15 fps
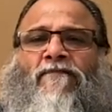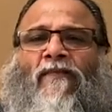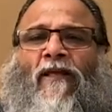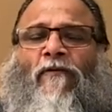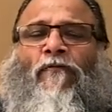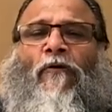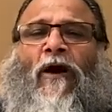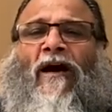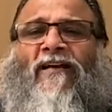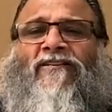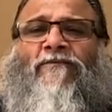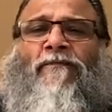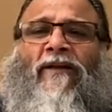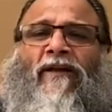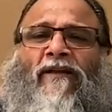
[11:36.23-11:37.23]
If you
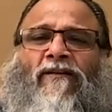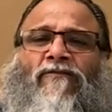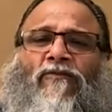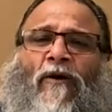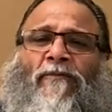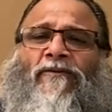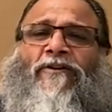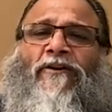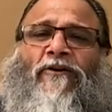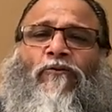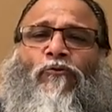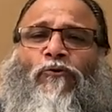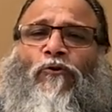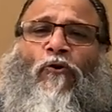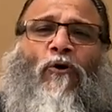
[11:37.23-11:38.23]
ask me, Swamiji,
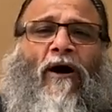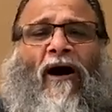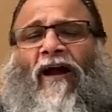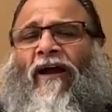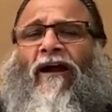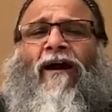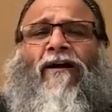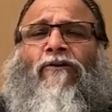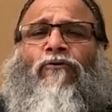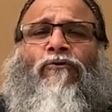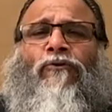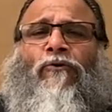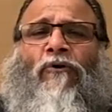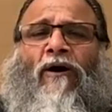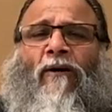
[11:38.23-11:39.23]
do yoga, I can't do
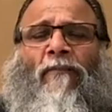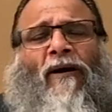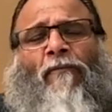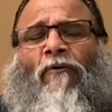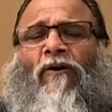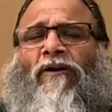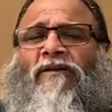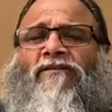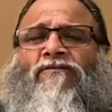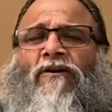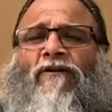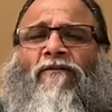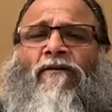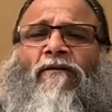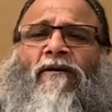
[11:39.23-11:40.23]
yoga. My body is
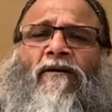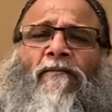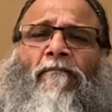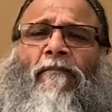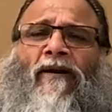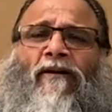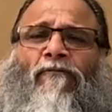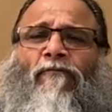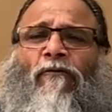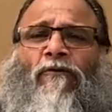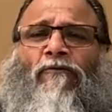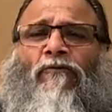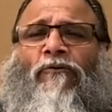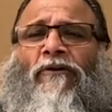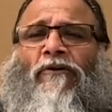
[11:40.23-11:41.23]
not meant for
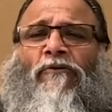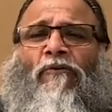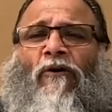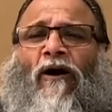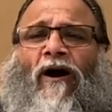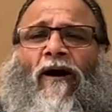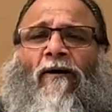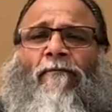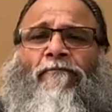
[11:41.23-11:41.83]
doing yoga.